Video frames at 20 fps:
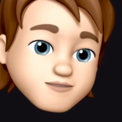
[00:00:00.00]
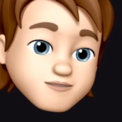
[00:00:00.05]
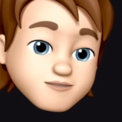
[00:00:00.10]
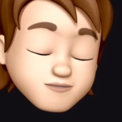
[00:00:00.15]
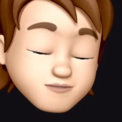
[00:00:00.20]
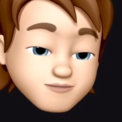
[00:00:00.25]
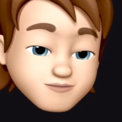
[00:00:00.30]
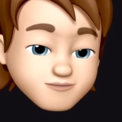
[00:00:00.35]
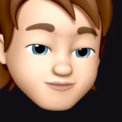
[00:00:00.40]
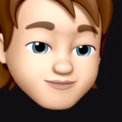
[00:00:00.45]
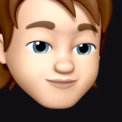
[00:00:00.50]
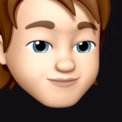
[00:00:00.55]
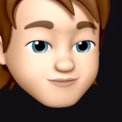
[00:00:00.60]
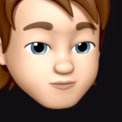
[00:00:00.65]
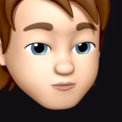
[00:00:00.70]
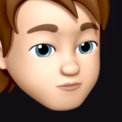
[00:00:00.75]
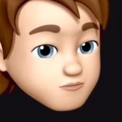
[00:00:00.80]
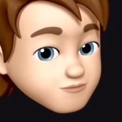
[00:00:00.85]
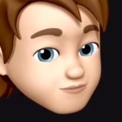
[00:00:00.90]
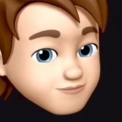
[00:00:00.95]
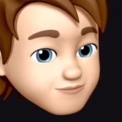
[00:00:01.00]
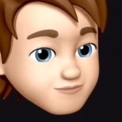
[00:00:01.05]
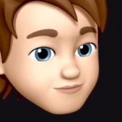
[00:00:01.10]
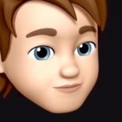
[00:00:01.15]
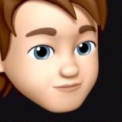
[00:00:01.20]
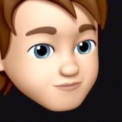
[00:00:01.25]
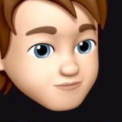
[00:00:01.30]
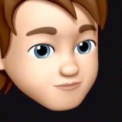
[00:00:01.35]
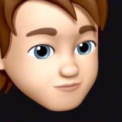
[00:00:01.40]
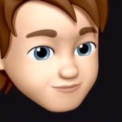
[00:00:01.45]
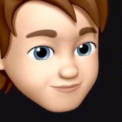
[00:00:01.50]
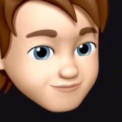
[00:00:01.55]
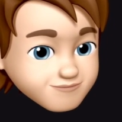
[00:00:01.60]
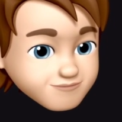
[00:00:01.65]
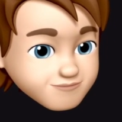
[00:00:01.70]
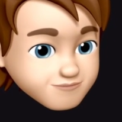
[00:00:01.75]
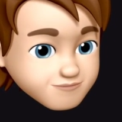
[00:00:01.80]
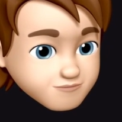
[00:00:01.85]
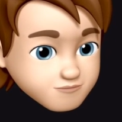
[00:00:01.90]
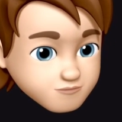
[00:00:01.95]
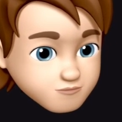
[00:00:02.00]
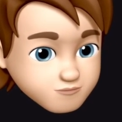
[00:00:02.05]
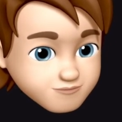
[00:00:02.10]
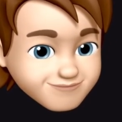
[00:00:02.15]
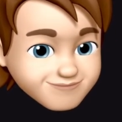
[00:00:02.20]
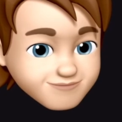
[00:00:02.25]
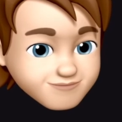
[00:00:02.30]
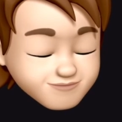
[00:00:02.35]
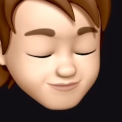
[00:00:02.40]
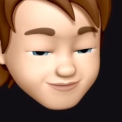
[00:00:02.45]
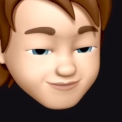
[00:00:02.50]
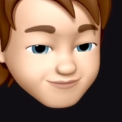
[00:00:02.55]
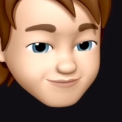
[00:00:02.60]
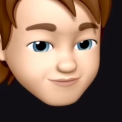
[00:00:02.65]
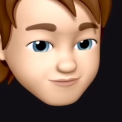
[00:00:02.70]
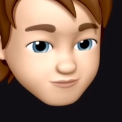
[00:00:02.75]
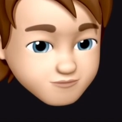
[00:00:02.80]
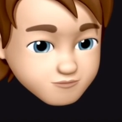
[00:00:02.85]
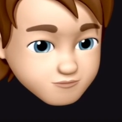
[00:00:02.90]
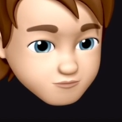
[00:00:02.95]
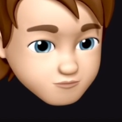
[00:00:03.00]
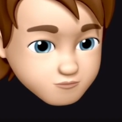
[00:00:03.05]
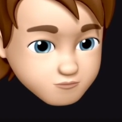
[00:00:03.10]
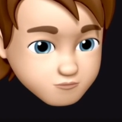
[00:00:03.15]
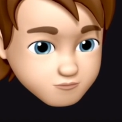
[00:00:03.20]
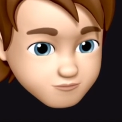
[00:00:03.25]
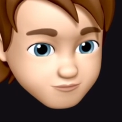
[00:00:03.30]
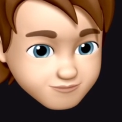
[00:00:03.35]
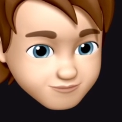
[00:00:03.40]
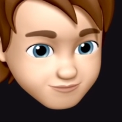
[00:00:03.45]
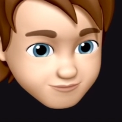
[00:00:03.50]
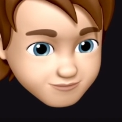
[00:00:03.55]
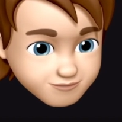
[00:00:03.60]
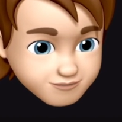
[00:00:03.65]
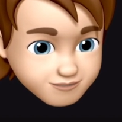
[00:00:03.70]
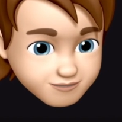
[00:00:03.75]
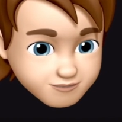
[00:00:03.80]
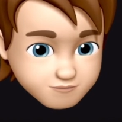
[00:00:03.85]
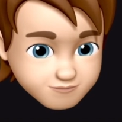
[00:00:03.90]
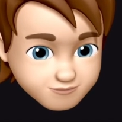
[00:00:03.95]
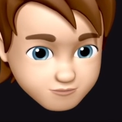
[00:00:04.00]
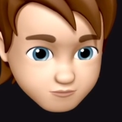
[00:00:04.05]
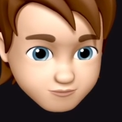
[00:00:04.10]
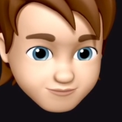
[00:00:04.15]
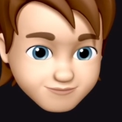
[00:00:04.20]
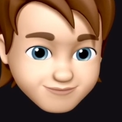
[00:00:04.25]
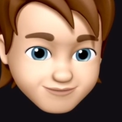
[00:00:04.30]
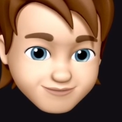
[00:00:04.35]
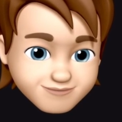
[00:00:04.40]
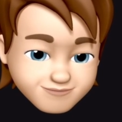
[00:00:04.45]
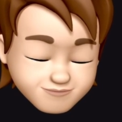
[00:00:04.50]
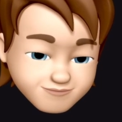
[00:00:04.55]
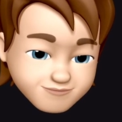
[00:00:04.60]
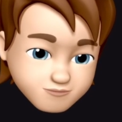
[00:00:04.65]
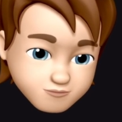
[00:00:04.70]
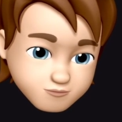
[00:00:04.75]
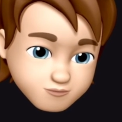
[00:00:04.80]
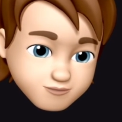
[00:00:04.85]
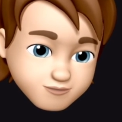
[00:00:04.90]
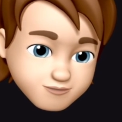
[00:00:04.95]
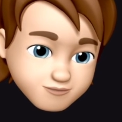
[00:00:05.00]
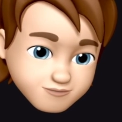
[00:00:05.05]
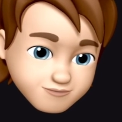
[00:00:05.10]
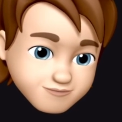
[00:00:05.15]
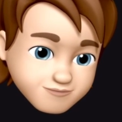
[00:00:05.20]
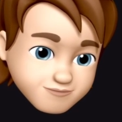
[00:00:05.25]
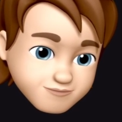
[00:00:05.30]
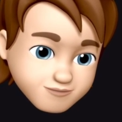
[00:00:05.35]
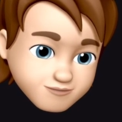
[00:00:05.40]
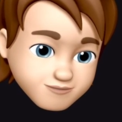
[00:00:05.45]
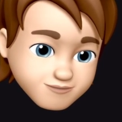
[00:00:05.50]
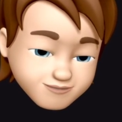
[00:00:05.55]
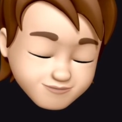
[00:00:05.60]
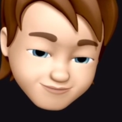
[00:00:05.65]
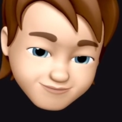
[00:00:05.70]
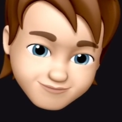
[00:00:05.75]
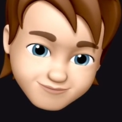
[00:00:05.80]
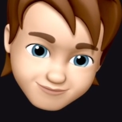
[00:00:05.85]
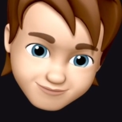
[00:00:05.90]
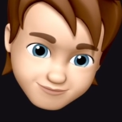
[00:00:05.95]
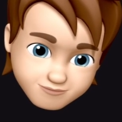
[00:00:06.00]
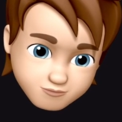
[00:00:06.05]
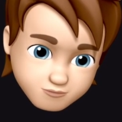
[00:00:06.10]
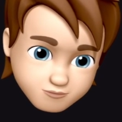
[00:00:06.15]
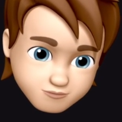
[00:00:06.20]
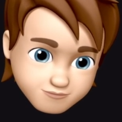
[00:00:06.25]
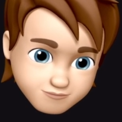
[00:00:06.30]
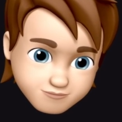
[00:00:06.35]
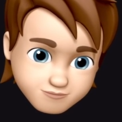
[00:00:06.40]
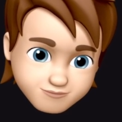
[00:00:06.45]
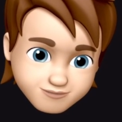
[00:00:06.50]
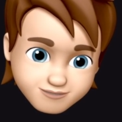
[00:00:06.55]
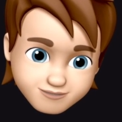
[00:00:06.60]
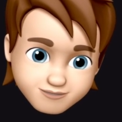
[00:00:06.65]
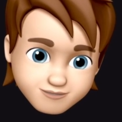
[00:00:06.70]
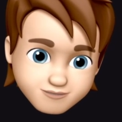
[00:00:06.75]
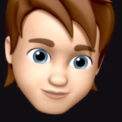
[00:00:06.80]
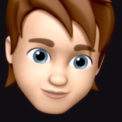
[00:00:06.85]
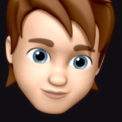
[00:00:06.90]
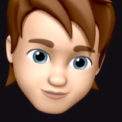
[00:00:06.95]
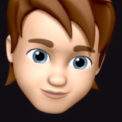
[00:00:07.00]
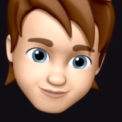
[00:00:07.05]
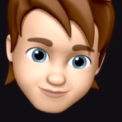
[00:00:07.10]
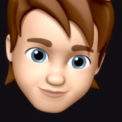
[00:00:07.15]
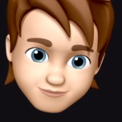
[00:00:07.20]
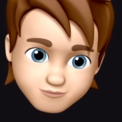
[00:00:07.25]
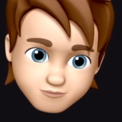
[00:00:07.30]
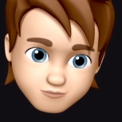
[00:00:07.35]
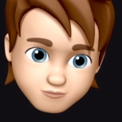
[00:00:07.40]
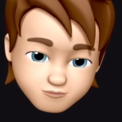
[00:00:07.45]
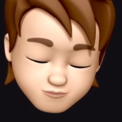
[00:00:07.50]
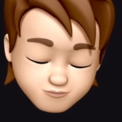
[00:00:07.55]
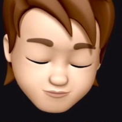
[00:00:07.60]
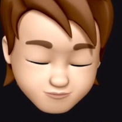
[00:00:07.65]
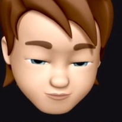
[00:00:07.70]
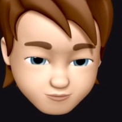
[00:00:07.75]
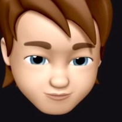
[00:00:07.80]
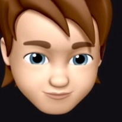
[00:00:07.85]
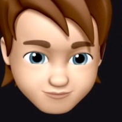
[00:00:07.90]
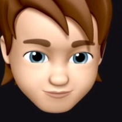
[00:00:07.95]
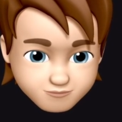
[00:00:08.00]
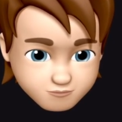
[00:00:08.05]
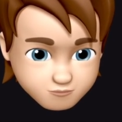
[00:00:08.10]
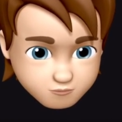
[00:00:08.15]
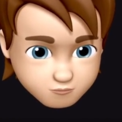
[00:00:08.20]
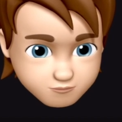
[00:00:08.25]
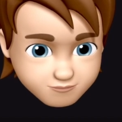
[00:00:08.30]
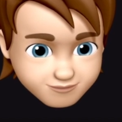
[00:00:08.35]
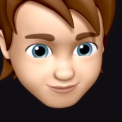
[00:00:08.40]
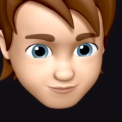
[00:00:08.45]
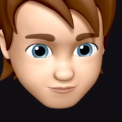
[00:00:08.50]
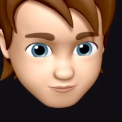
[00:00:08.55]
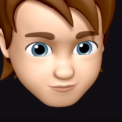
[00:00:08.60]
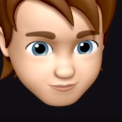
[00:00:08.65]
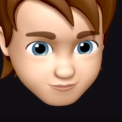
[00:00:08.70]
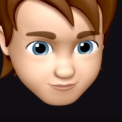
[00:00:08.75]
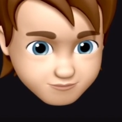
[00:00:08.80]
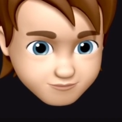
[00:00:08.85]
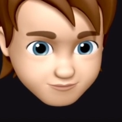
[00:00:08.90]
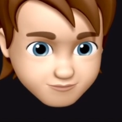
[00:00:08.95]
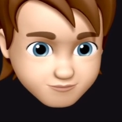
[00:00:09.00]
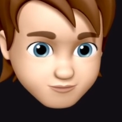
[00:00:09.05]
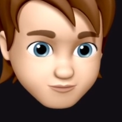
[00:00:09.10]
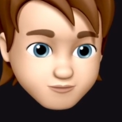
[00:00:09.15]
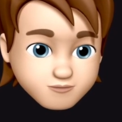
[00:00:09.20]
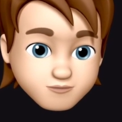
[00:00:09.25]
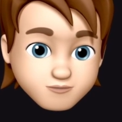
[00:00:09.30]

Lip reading: So Sownata pulls in your data from Twitter, it gives you some updates as it works. It doesn't take too long for me, I don't use Twitter all that much.